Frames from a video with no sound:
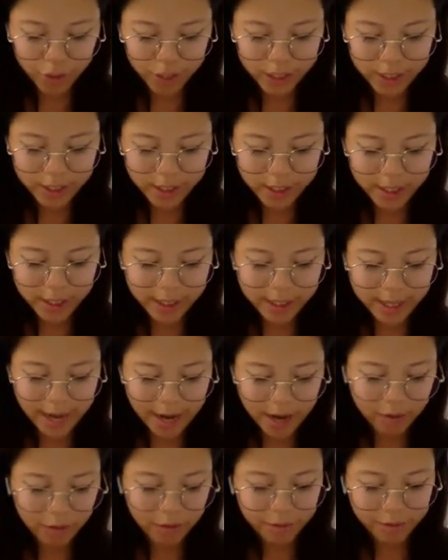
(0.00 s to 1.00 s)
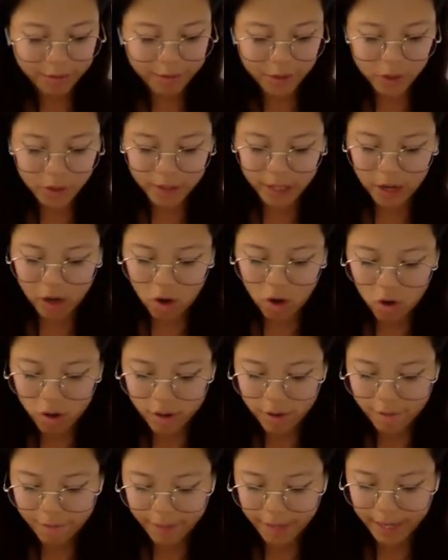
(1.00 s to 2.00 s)
crease down so that
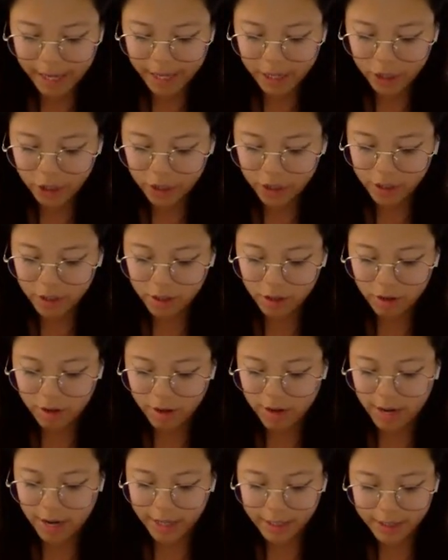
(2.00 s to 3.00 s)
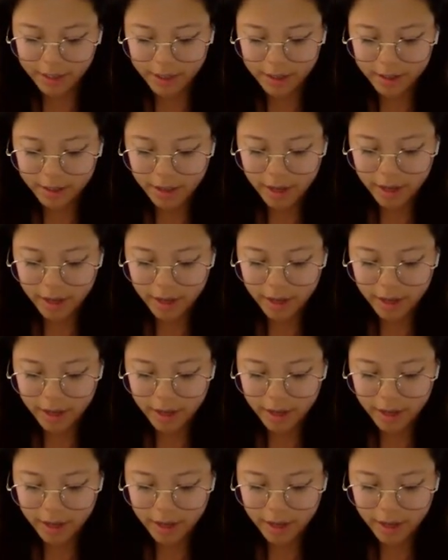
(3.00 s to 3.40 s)
all of my edges are nice